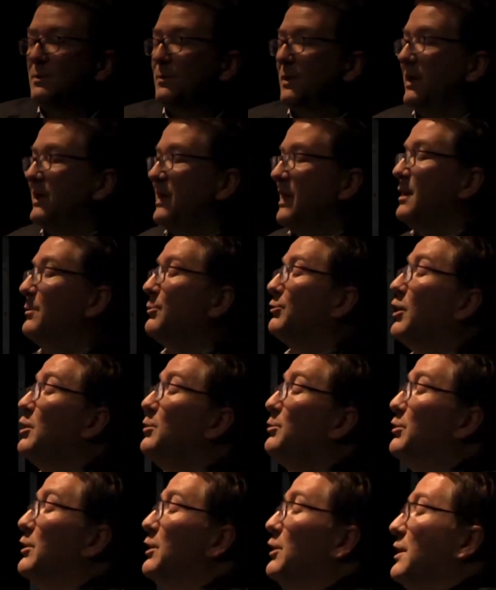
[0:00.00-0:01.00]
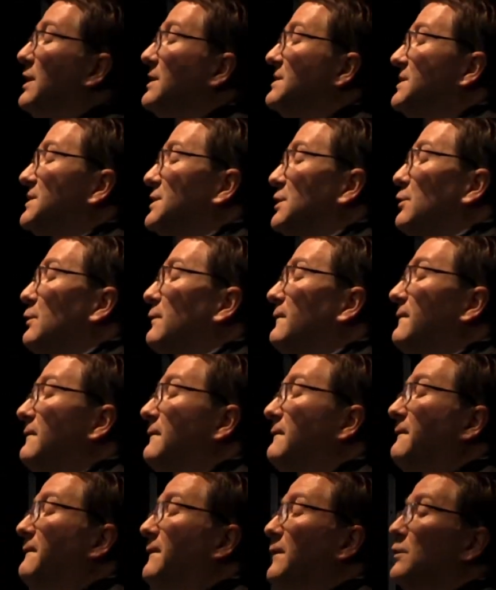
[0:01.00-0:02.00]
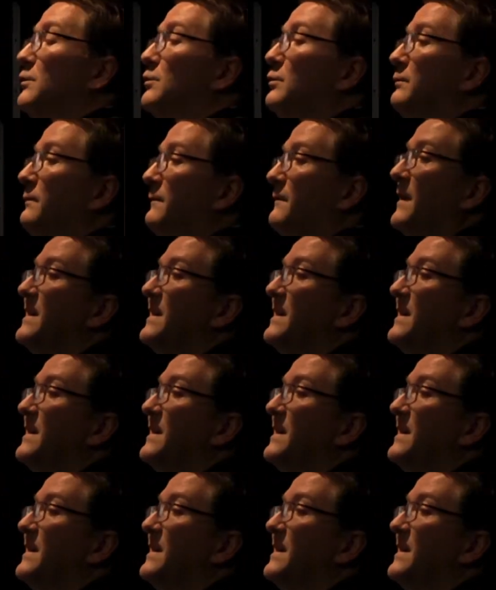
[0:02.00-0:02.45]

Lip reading: possibly an inappropriate thing to do for full